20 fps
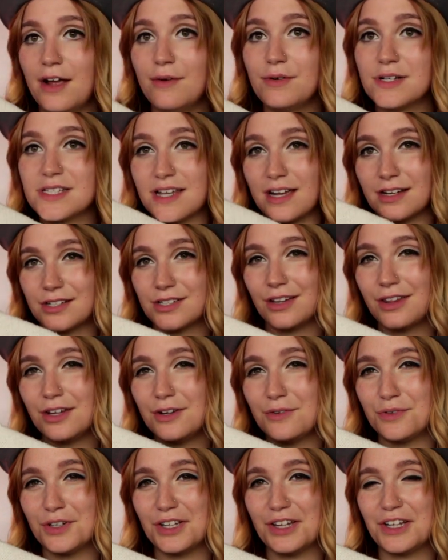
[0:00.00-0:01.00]
and it was
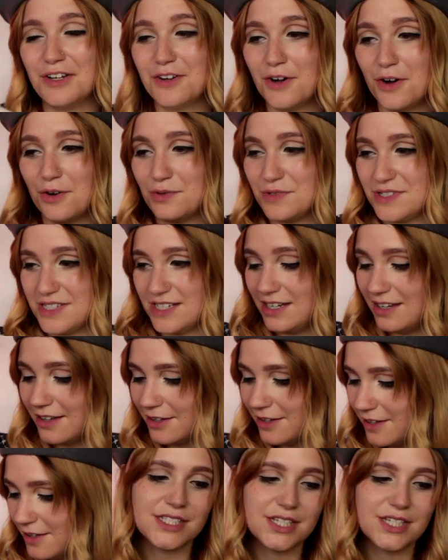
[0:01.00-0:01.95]
actually really cozy.